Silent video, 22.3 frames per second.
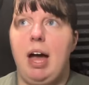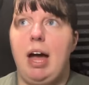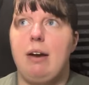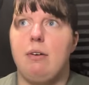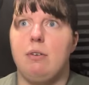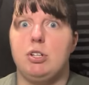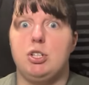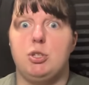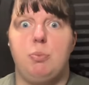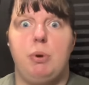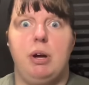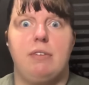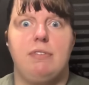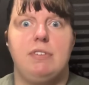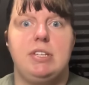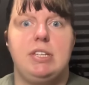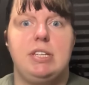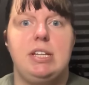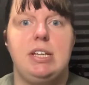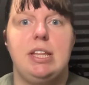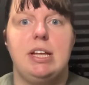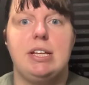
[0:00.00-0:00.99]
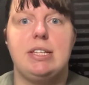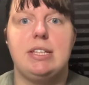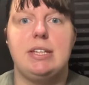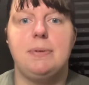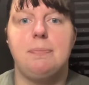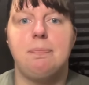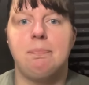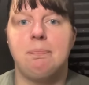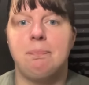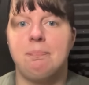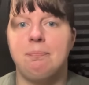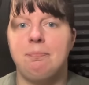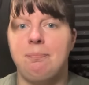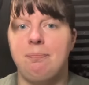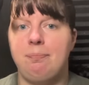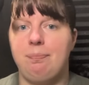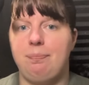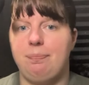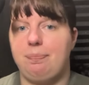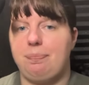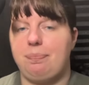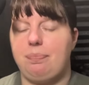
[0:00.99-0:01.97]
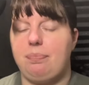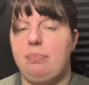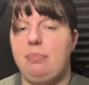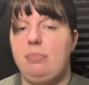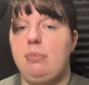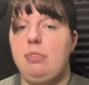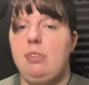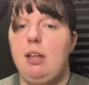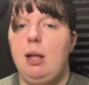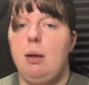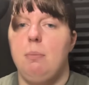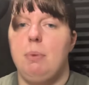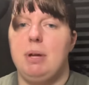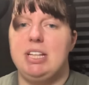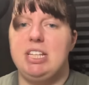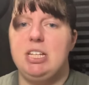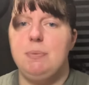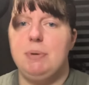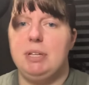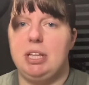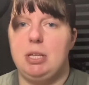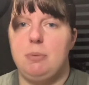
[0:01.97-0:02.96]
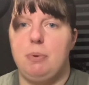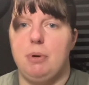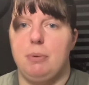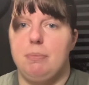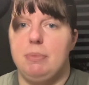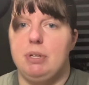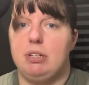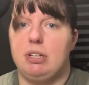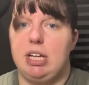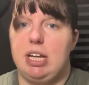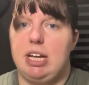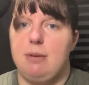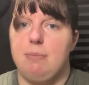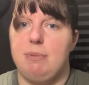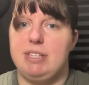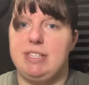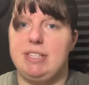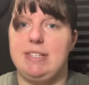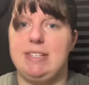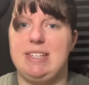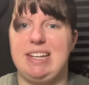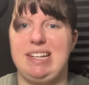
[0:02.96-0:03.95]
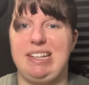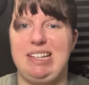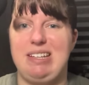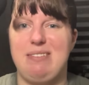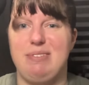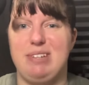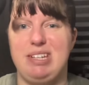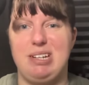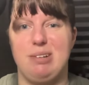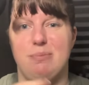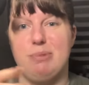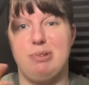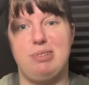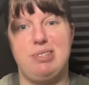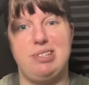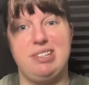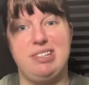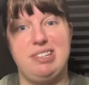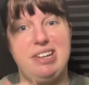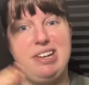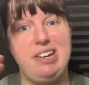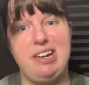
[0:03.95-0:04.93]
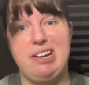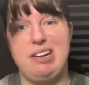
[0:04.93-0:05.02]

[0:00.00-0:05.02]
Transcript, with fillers: Irish breakfast tea. That's it. But I typically put milk in it, but since I leave it here most of the day,